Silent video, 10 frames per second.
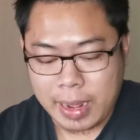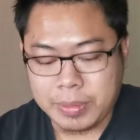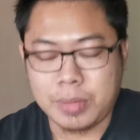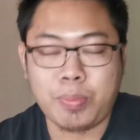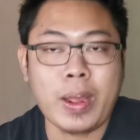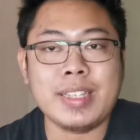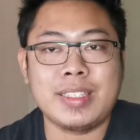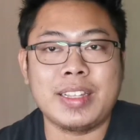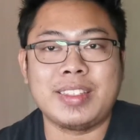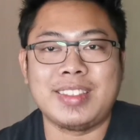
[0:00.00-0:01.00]
I'm surprised
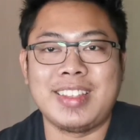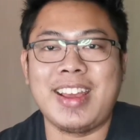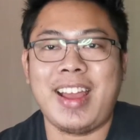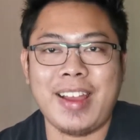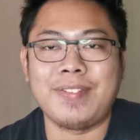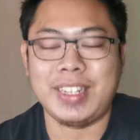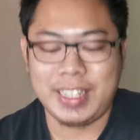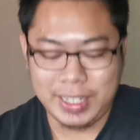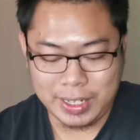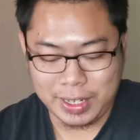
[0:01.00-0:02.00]
that they have it
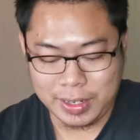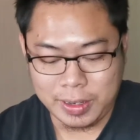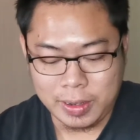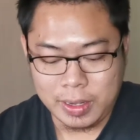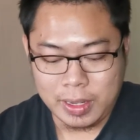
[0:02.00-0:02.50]
here.